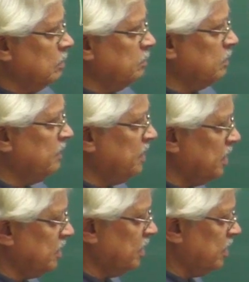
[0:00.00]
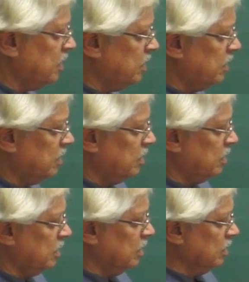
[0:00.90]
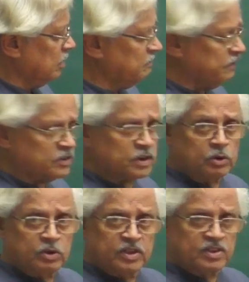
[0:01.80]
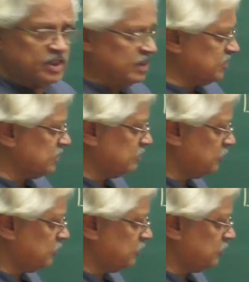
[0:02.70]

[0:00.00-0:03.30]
preventing the infection to other cells,